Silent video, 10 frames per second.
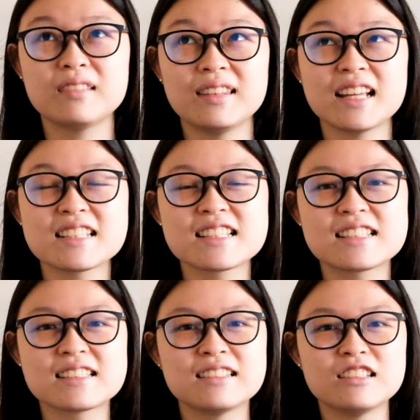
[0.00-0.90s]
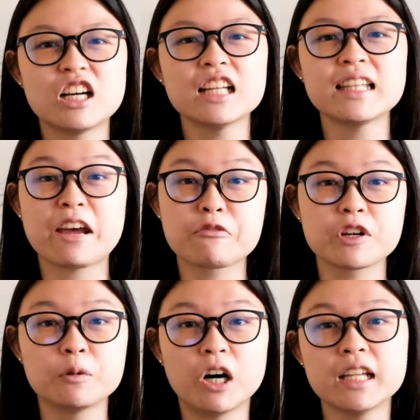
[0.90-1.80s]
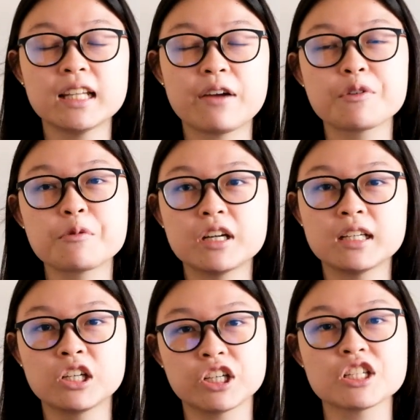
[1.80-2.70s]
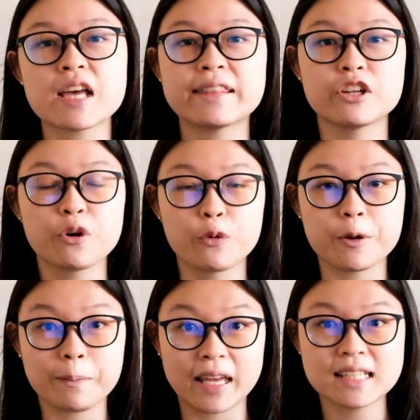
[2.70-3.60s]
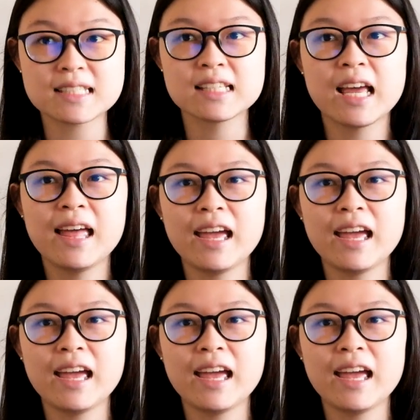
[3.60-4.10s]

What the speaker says: that's not everyone. Everyone learns at their own pace.